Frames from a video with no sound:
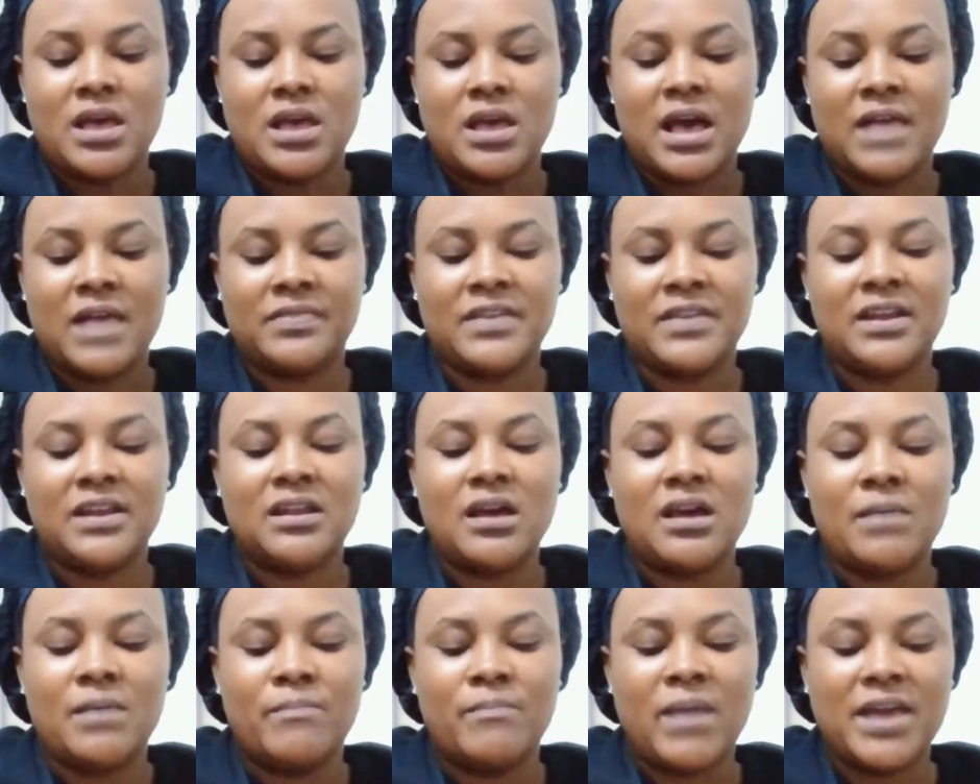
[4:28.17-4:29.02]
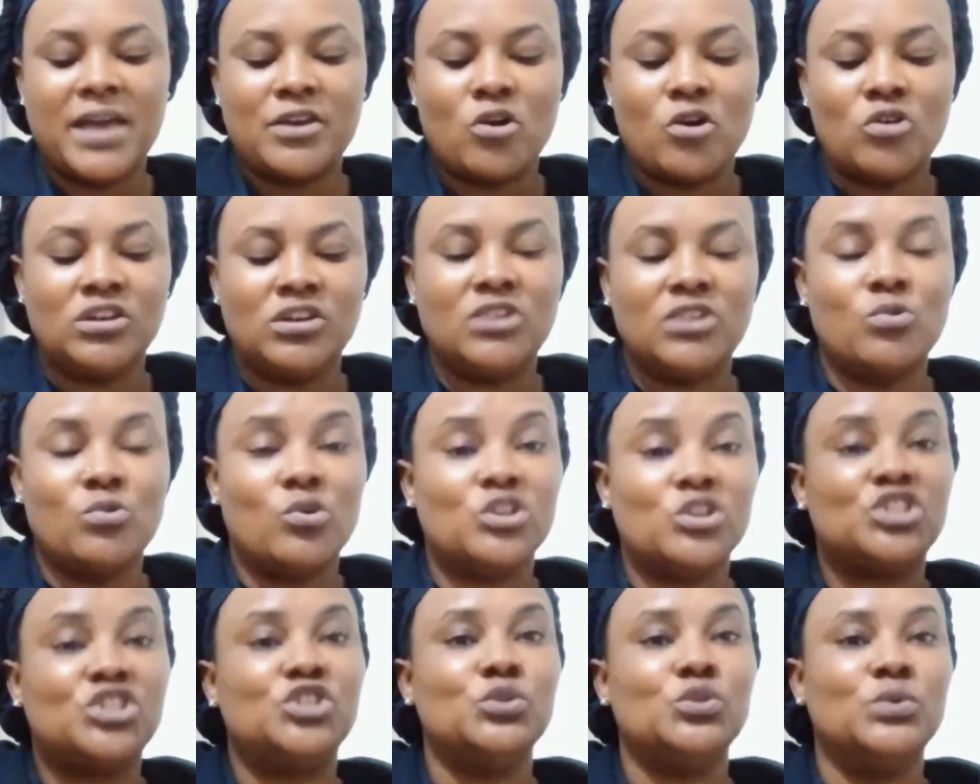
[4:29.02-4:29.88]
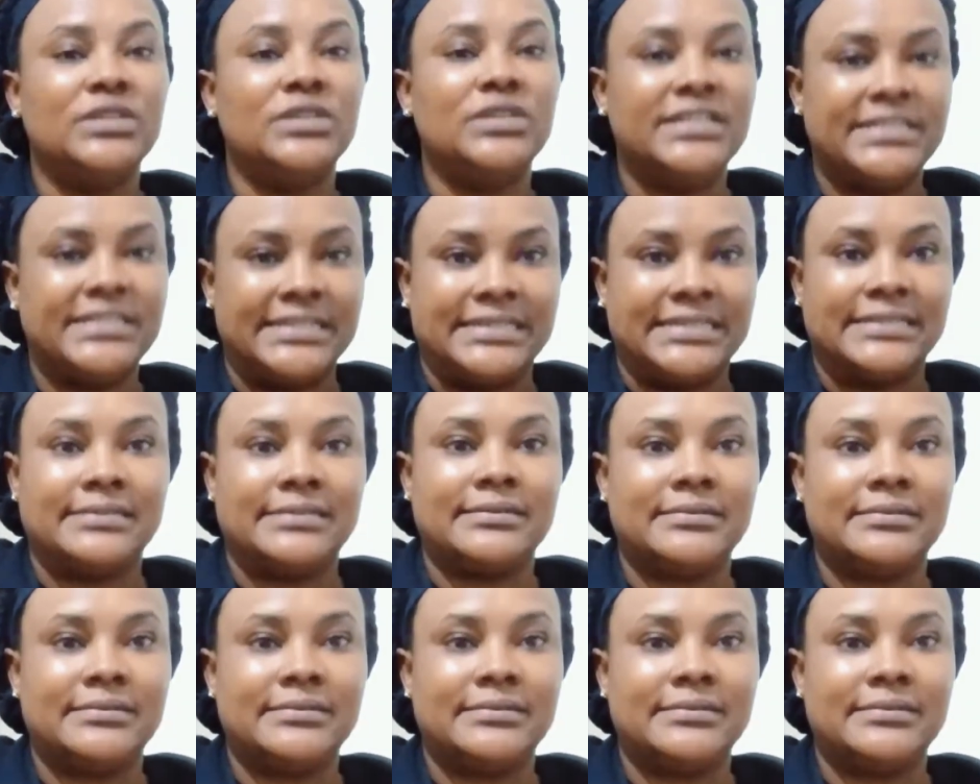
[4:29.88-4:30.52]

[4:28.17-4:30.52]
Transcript: And then buy only what you need.